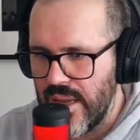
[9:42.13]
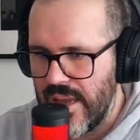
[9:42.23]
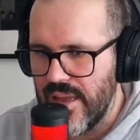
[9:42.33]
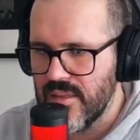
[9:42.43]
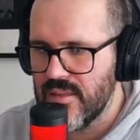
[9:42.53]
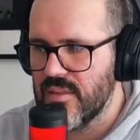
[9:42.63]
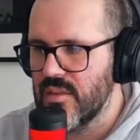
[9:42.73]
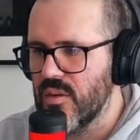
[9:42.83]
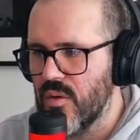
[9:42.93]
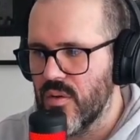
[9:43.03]

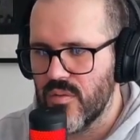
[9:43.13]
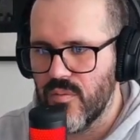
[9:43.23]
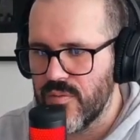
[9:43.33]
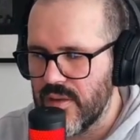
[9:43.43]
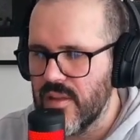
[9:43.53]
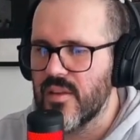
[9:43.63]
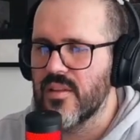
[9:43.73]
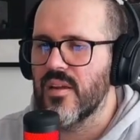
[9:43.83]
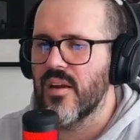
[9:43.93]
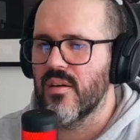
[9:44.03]
answer or to fill in
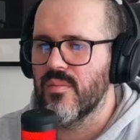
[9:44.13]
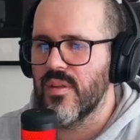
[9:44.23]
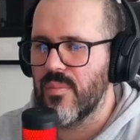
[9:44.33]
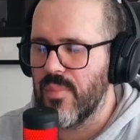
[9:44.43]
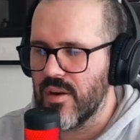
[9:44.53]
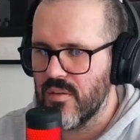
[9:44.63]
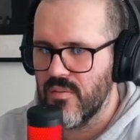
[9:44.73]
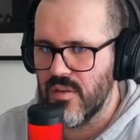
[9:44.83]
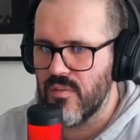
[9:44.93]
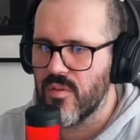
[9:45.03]
their part of
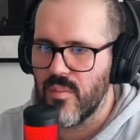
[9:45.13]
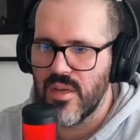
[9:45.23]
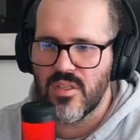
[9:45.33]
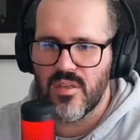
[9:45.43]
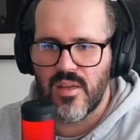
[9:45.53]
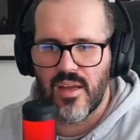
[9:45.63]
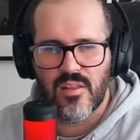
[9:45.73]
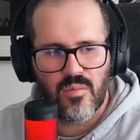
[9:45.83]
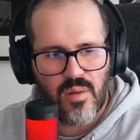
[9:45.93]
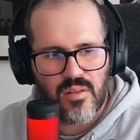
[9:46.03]
the information. And
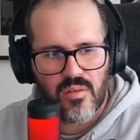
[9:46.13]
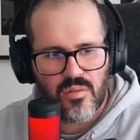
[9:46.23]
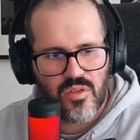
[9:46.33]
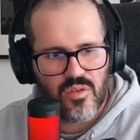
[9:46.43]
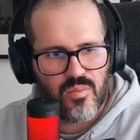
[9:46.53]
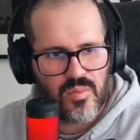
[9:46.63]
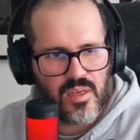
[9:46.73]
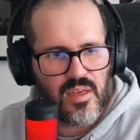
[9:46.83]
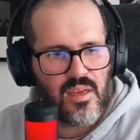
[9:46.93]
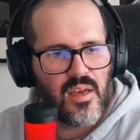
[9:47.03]
the retros should
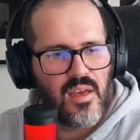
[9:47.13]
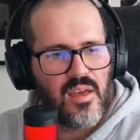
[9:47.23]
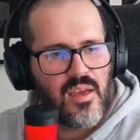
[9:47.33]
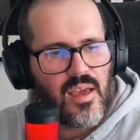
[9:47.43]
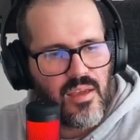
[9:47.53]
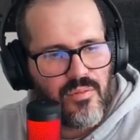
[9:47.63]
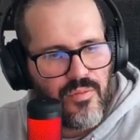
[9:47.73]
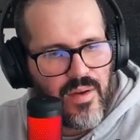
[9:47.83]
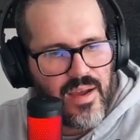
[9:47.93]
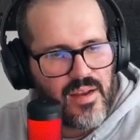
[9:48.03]
be a
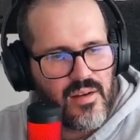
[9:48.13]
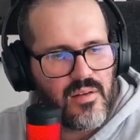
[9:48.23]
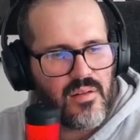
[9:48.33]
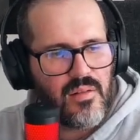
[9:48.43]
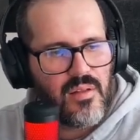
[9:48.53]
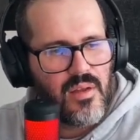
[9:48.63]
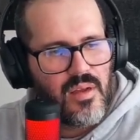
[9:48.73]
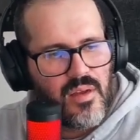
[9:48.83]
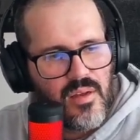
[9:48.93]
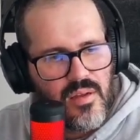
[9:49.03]
final,
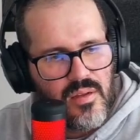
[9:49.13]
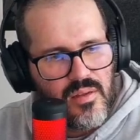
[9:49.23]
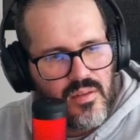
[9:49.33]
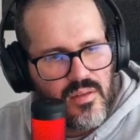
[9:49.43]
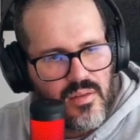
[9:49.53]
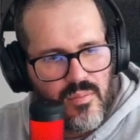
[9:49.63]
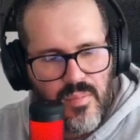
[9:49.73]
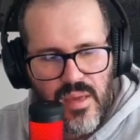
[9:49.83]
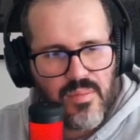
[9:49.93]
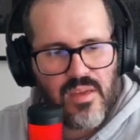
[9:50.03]

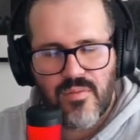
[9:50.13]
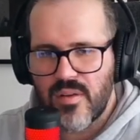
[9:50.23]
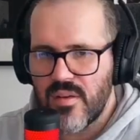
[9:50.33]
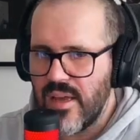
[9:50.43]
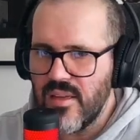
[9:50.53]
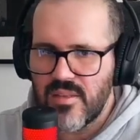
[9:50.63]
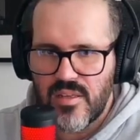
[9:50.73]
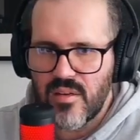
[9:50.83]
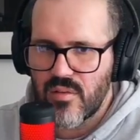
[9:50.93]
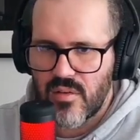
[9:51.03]
maybe even
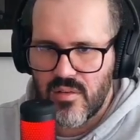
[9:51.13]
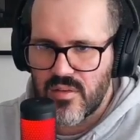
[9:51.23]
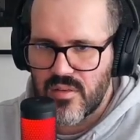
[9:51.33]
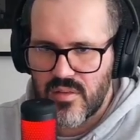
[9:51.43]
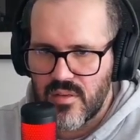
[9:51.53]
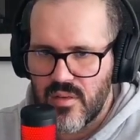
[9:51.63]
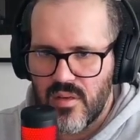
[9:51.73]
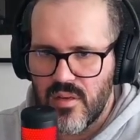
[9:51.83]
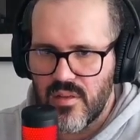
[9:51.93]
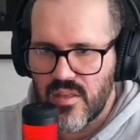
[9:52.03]
asynchronous
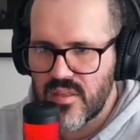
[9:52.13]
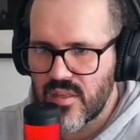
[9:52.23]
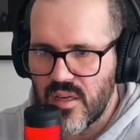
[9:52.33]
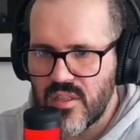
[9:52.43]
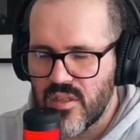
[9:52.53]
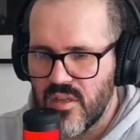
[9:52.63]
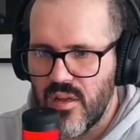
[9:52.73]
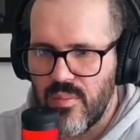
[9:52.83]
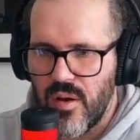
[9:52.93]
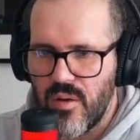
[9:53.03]
discussion
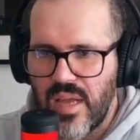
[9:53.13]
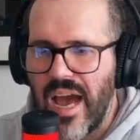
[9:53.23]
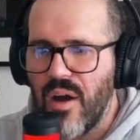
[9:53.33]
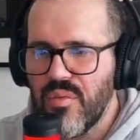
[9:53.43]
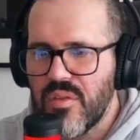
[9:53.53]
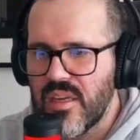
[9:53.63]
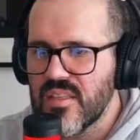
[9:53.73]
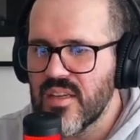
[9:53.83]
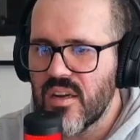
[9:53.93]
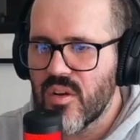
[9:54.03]
about how
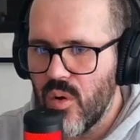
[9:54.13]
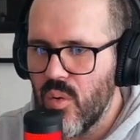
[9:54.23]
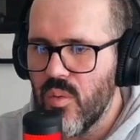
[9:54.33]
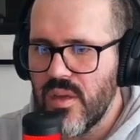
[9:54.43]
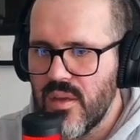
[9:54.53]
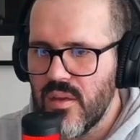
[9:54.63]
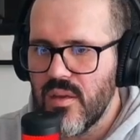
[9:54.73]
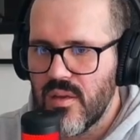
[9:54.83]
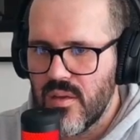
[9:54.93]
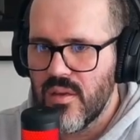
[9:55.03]
things are going
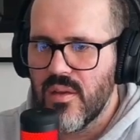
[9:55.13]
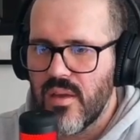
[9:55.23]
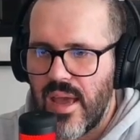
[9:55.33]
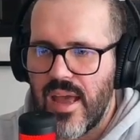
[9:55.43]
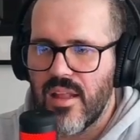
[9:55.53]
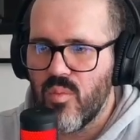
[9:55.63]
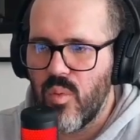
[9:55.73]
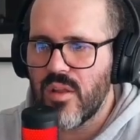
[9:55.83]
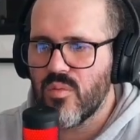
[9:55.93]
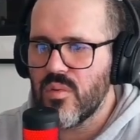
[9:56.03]
and
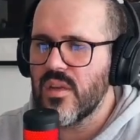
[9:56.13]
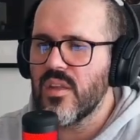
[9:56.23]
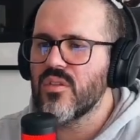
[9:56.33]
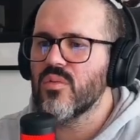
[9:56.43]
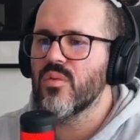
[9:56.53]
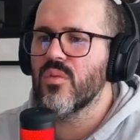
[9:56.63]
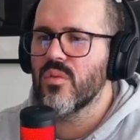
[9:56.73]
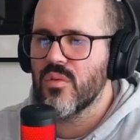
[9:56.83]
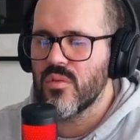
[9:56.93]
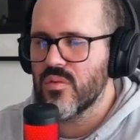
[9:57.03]
what we need to
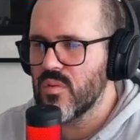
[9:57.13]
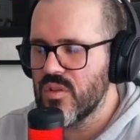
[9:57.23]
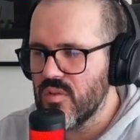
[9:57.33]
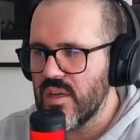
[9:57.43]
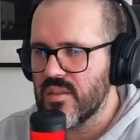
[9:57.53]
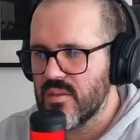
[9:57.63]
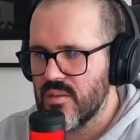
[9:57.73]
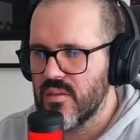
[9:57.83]
address.